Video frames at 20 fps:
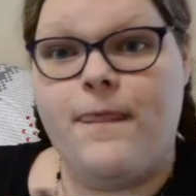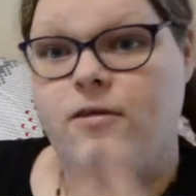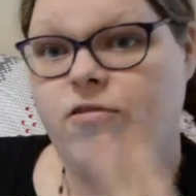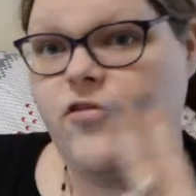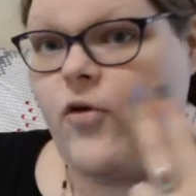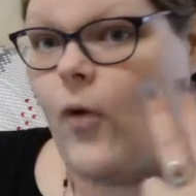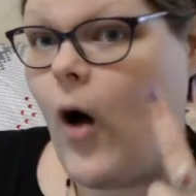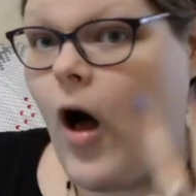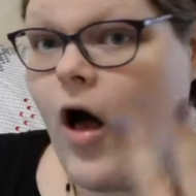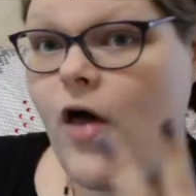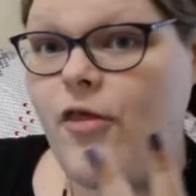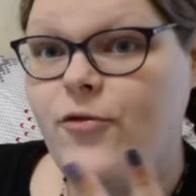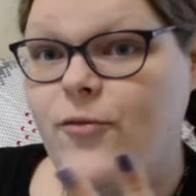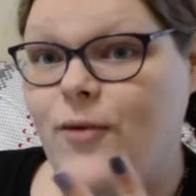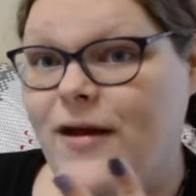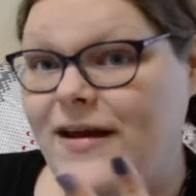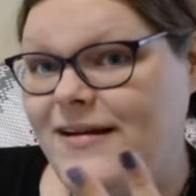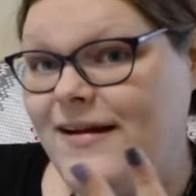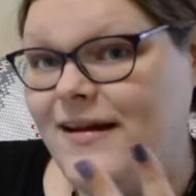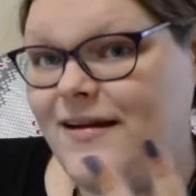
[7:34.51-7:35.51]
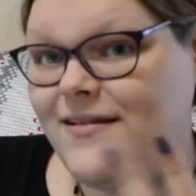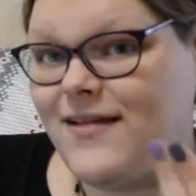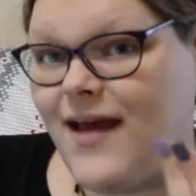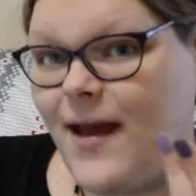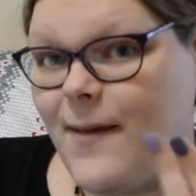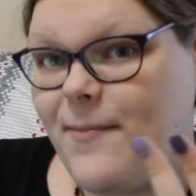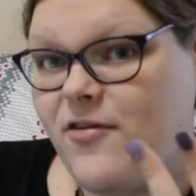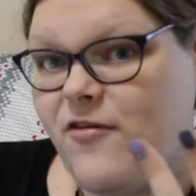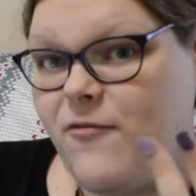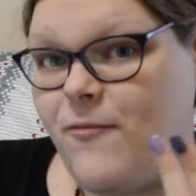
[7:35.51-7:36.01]
So all three
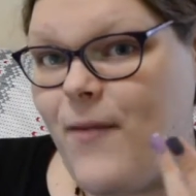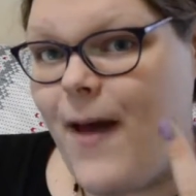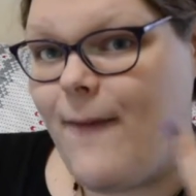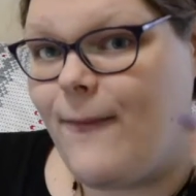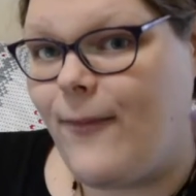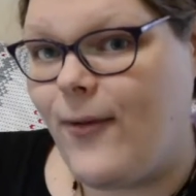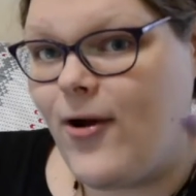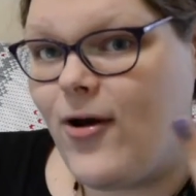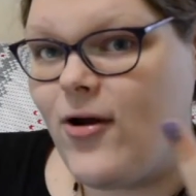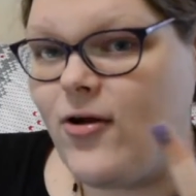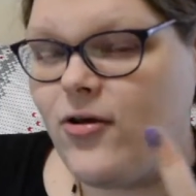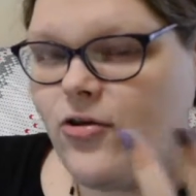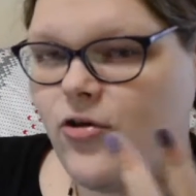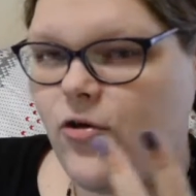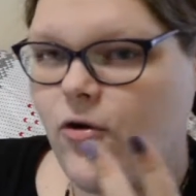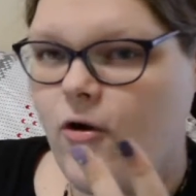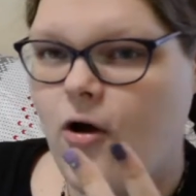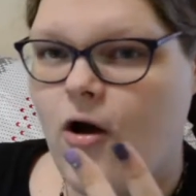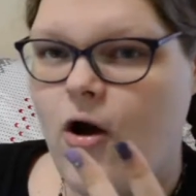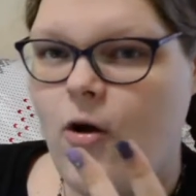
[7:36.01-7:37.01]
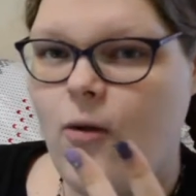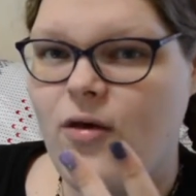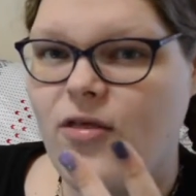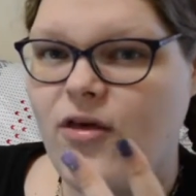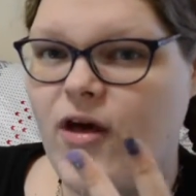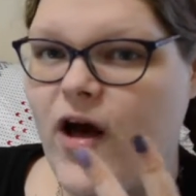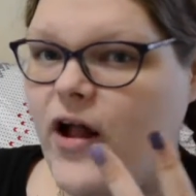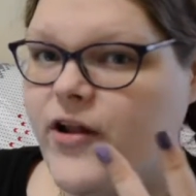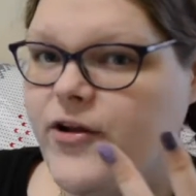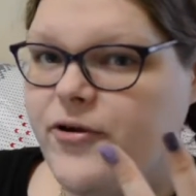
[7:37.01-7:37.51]
types of pepper. You can go with
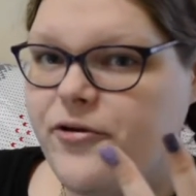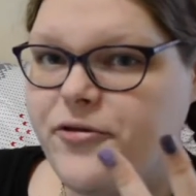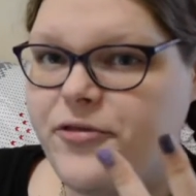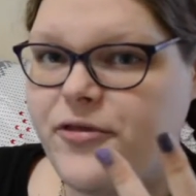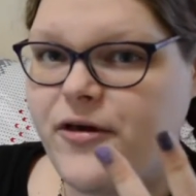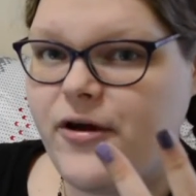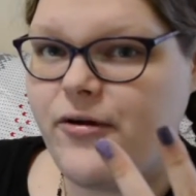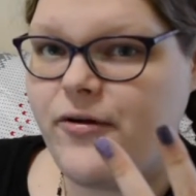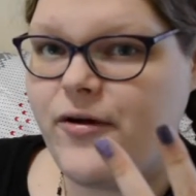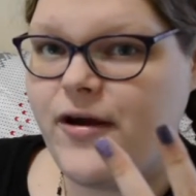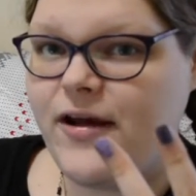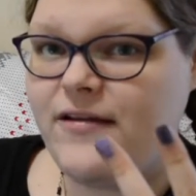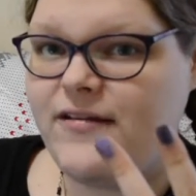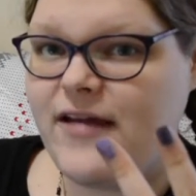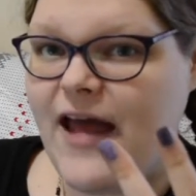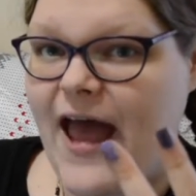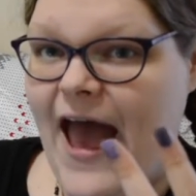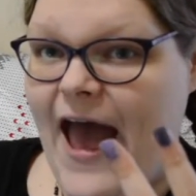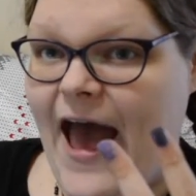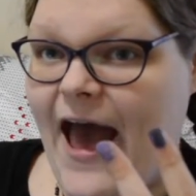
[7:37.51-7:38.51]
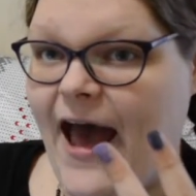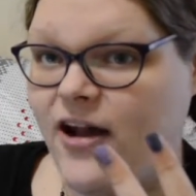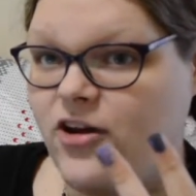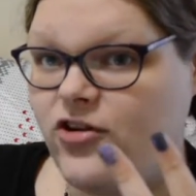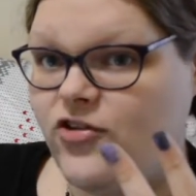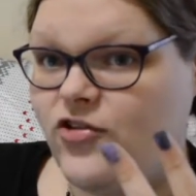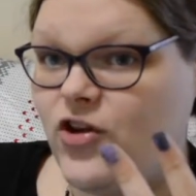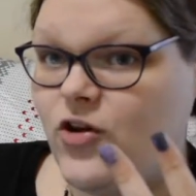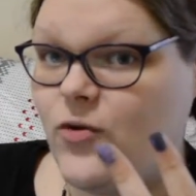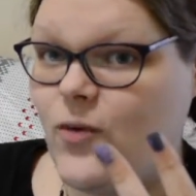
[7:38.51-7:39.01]
color theory to
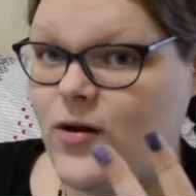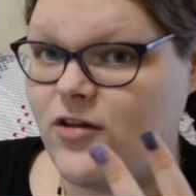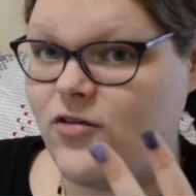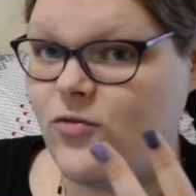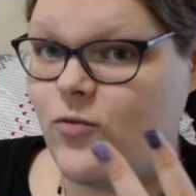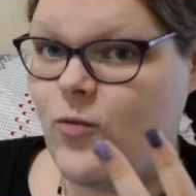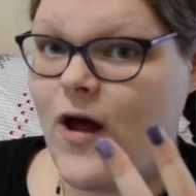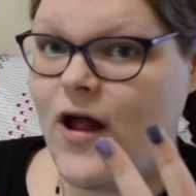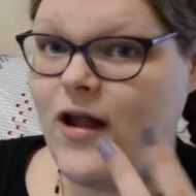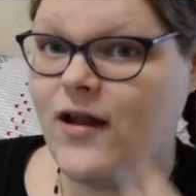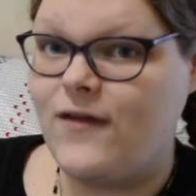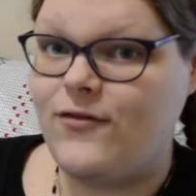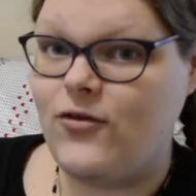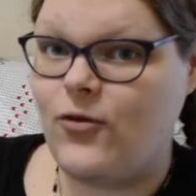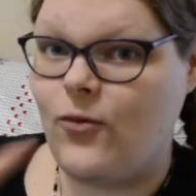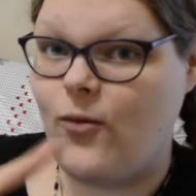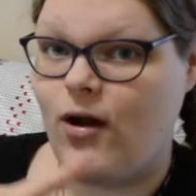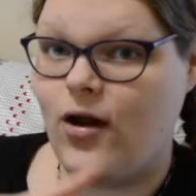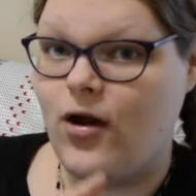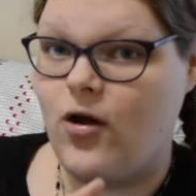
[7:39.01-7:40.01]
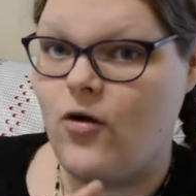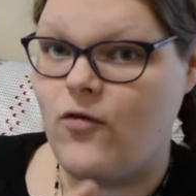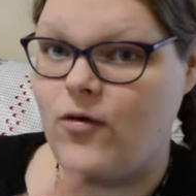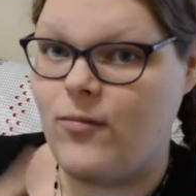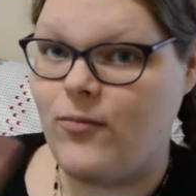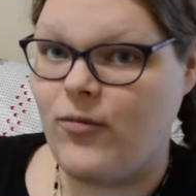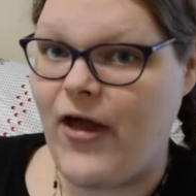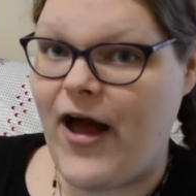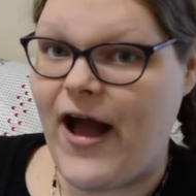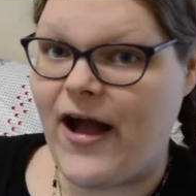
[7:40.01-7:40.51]
add to it as well if you want to go for
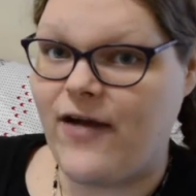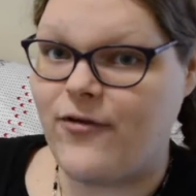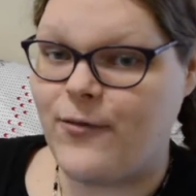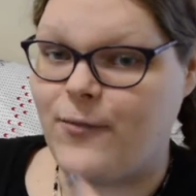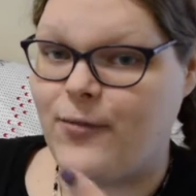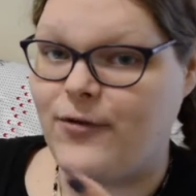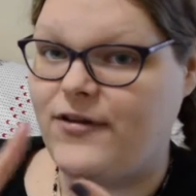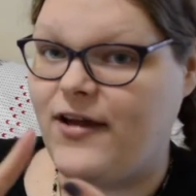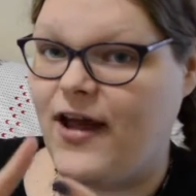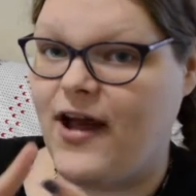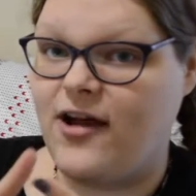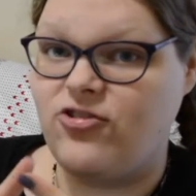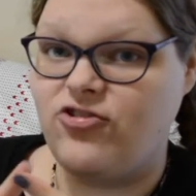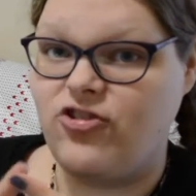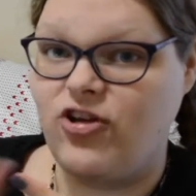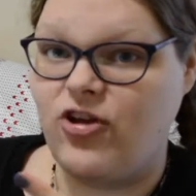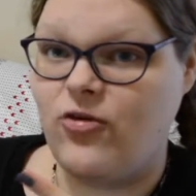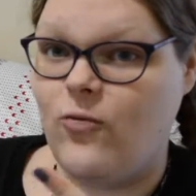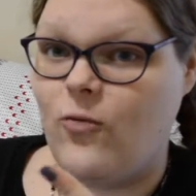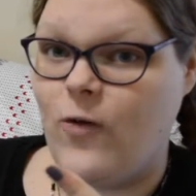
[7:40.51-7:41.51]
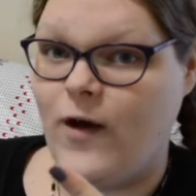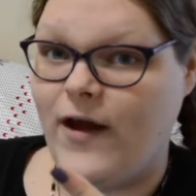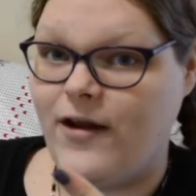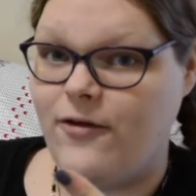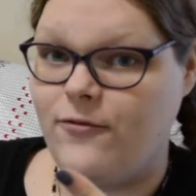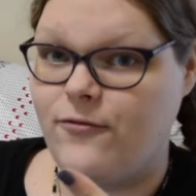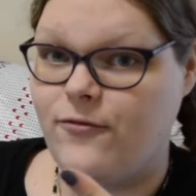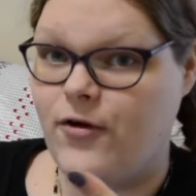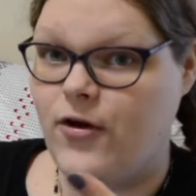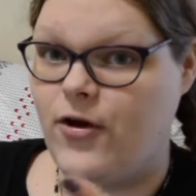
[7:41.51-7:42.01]
black for protection,
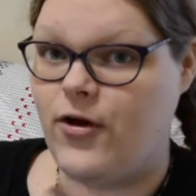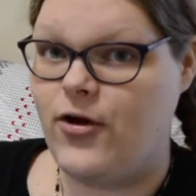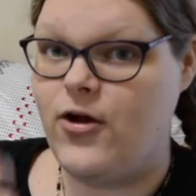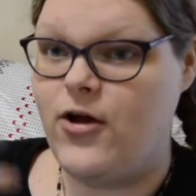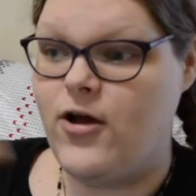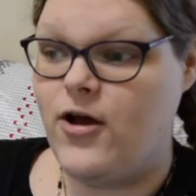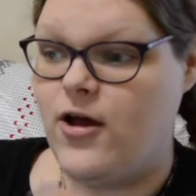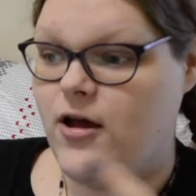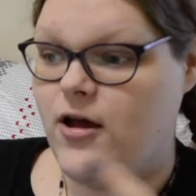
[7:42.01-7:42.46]
white for